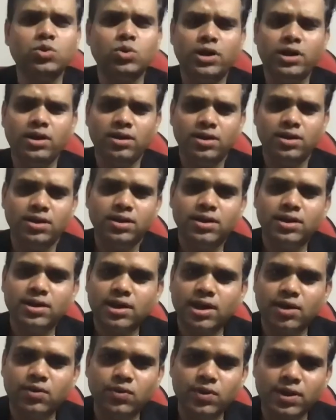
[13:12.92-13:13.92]
today?
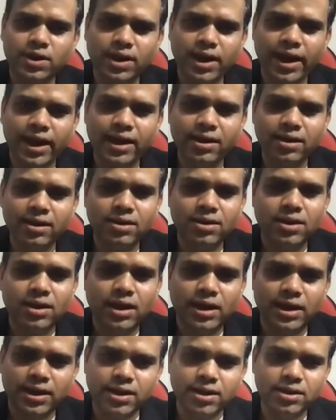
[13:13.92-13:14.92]
Can we tag
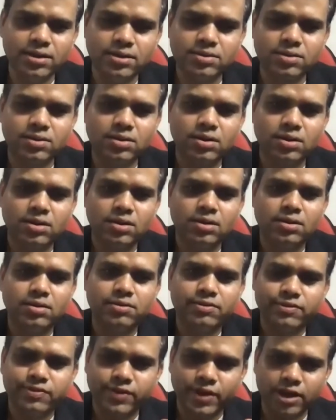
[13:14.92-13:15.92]
at least
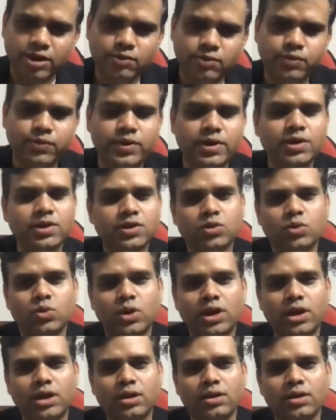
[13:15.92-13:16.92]
5 friends
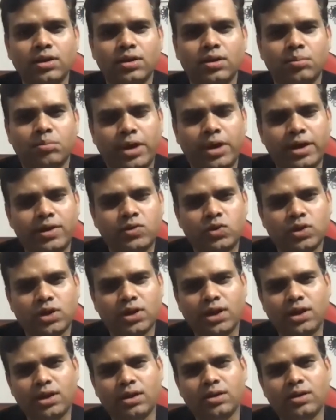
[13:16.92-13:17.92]
today by
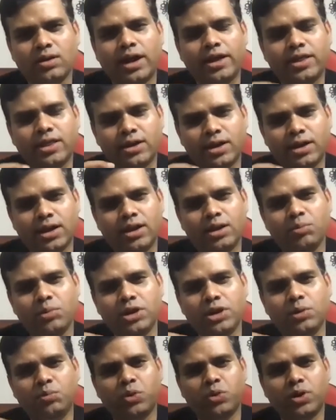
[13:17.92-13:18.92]
sharing either
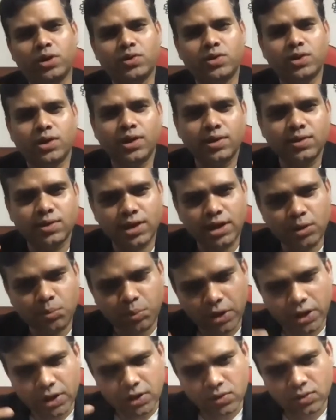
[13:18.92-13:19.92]
potential inside
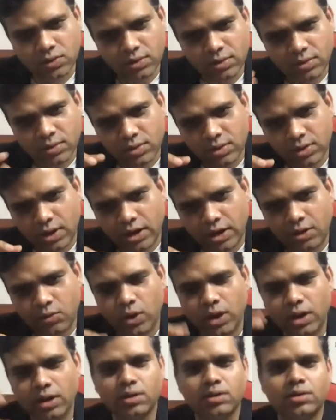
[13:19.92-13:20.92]
page, so
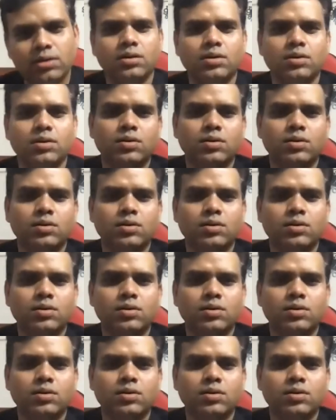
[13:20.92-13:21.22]
anyone